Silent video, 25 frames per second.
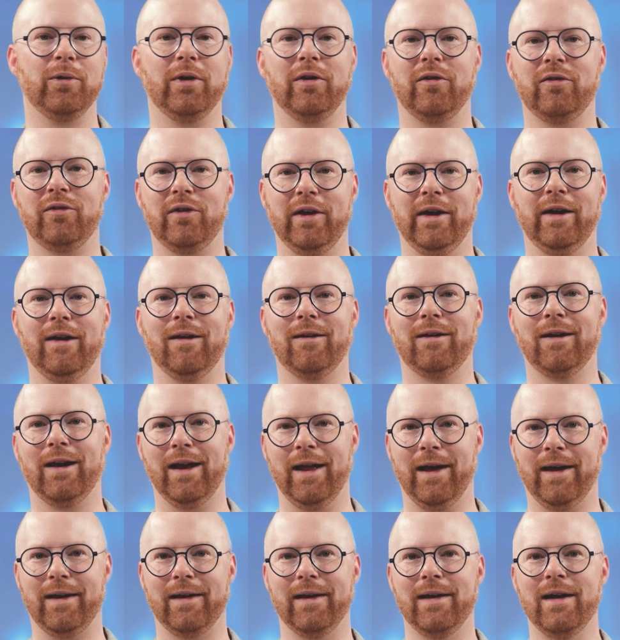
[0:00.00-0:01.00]
with a single
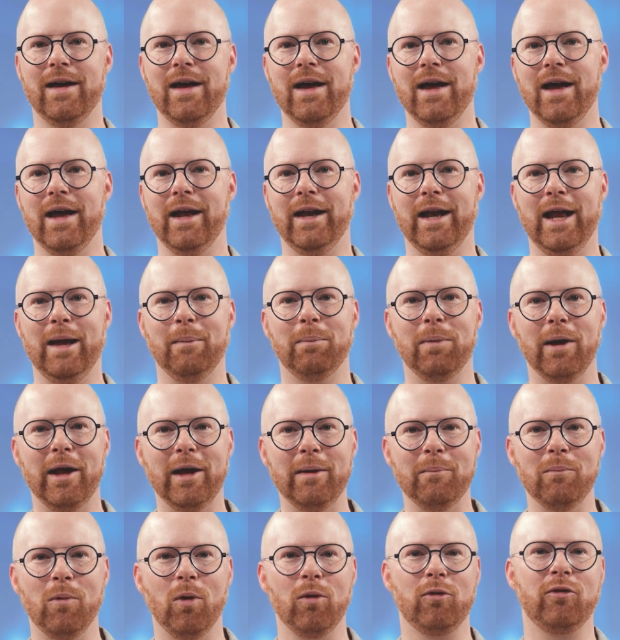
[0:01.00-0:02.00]
click,
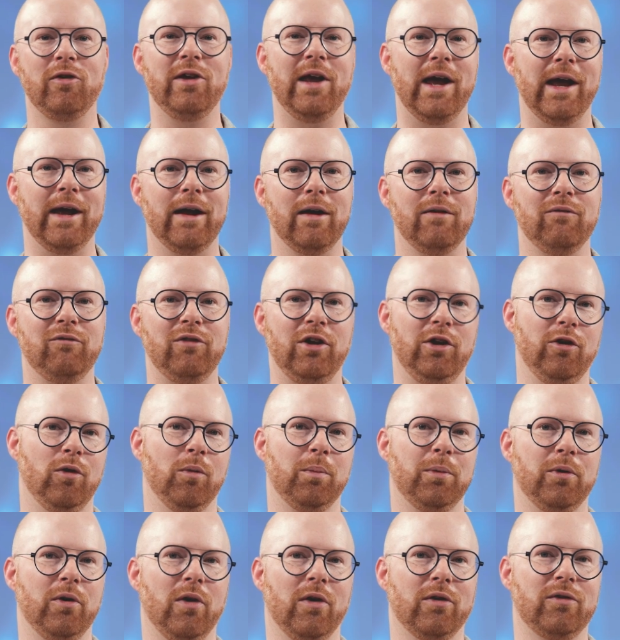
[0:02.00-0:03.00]
enabling multi-angle video
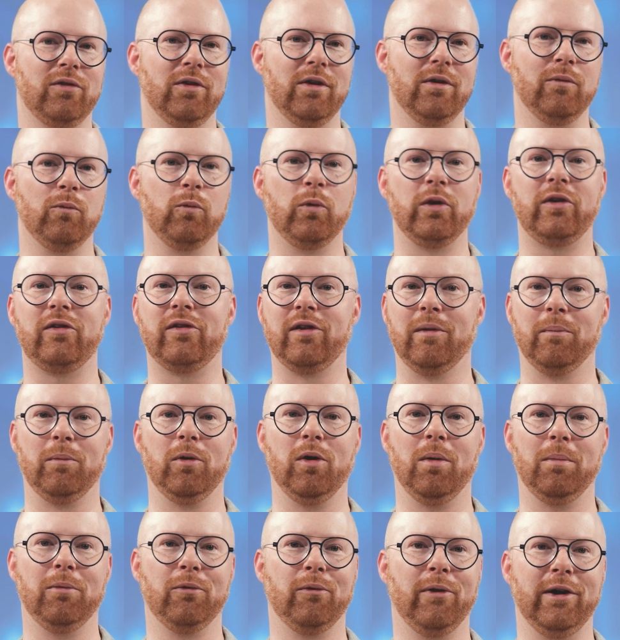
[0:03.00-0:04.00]
production with
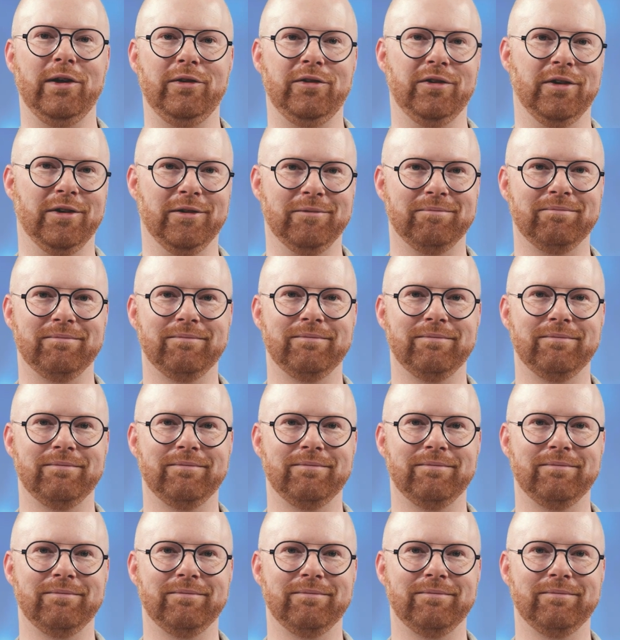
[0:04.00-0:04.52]
simple operation.